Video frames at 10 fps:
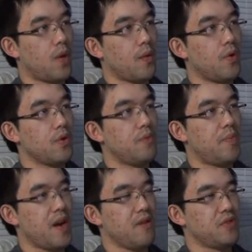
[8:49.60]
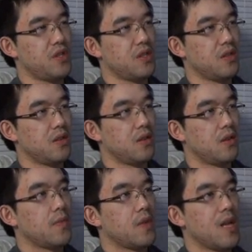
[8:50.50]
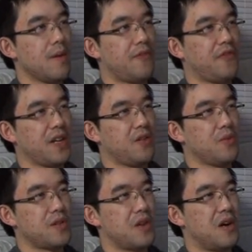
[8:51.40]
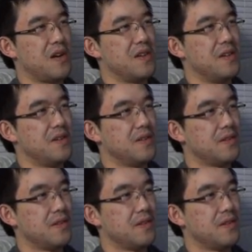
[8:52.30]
Why won't you bounce? Damn it, Flik, you're retarded.